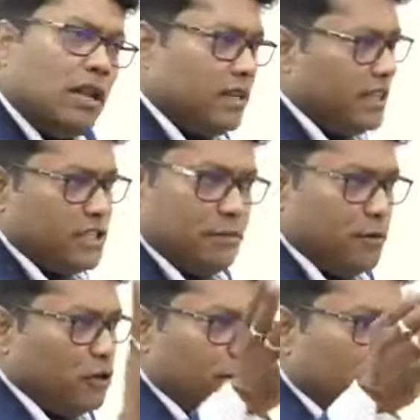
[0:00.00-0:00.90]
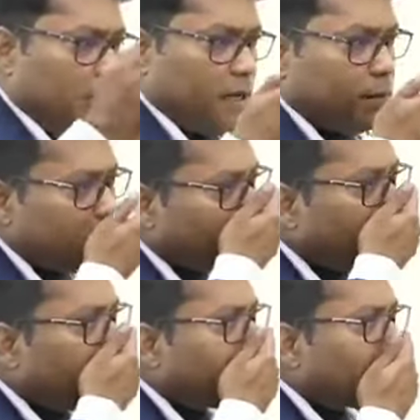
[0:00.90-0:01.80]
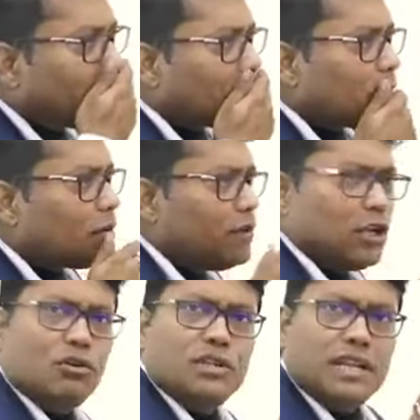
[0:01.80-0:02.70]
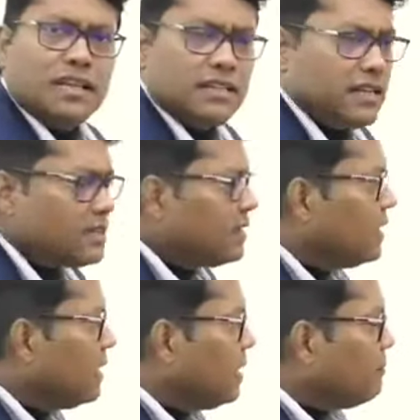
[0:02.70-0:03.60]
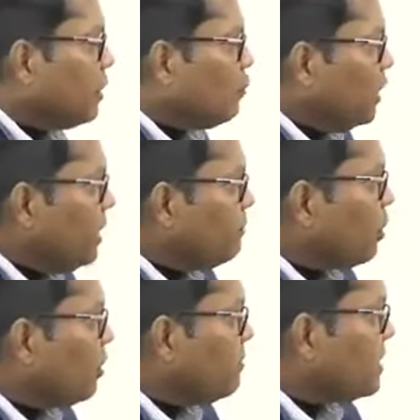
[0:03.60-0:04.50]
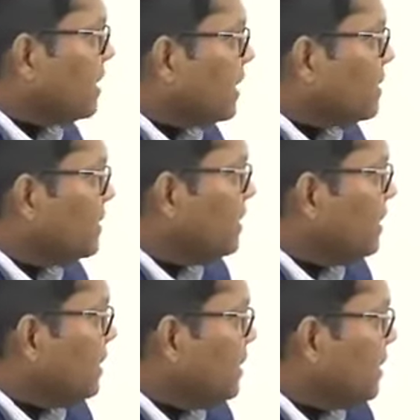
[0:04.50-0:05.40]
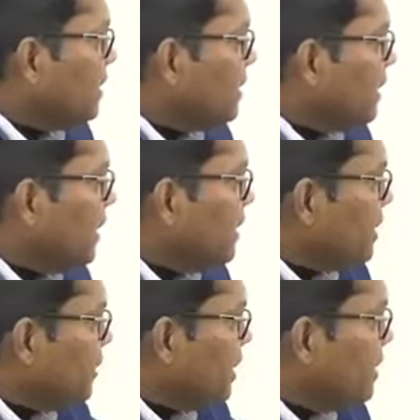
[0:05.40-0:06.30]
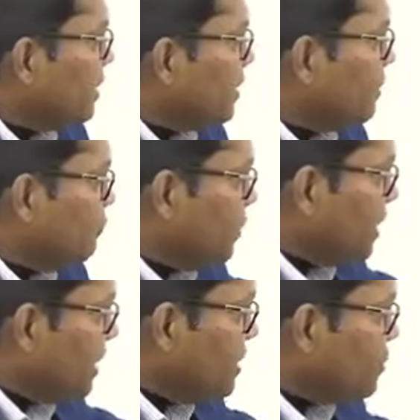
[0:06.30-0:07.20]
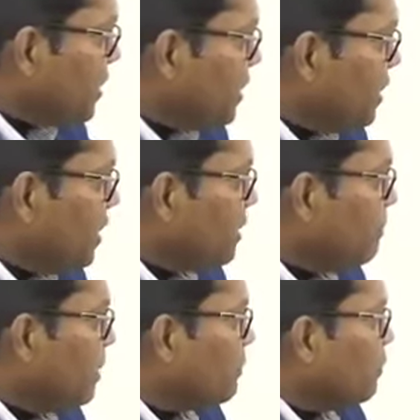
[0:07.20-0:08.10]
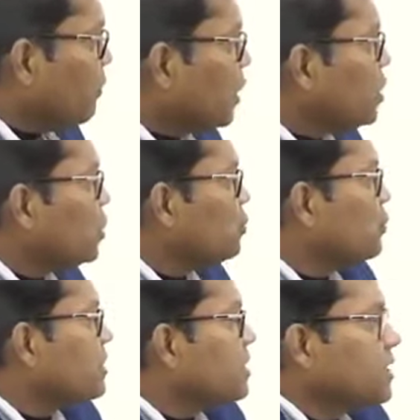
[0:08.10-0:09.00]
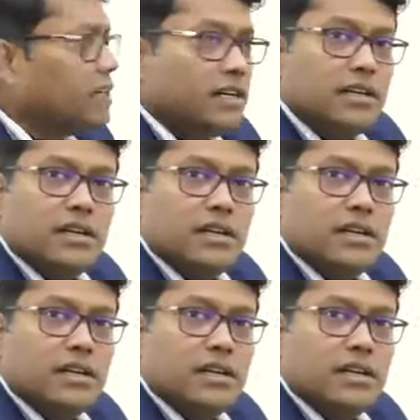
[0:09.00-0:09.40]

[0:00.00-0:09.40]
are the achievement of Planning Commission. We are not denying that. But the only problem is that in India, we reached here, but we wanted to reach here.